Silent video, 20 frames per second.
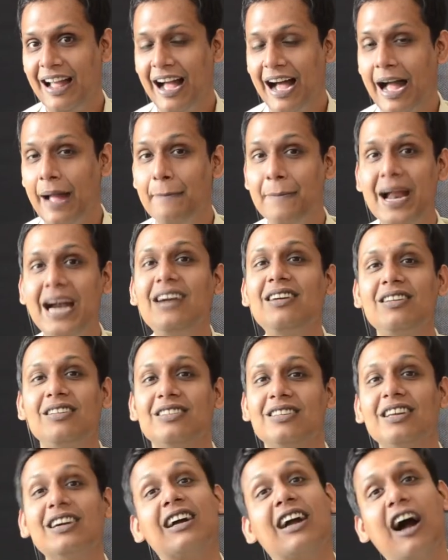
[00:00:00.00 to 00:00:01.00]
I
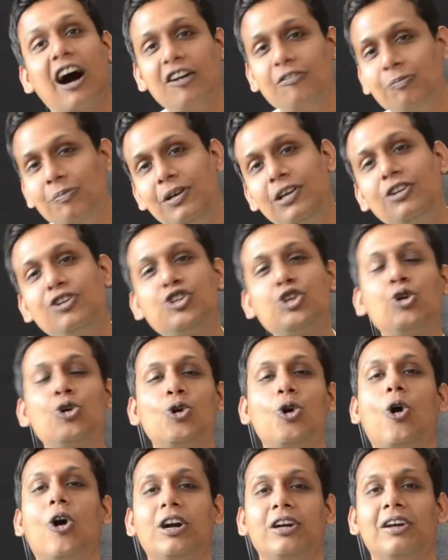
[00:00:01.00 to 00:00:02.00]
meant the government should
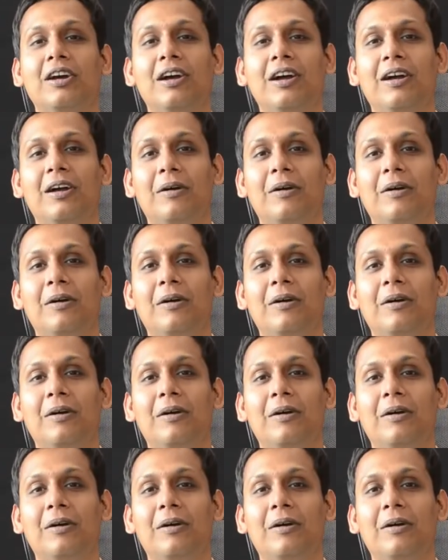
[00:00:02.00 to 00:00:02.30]
not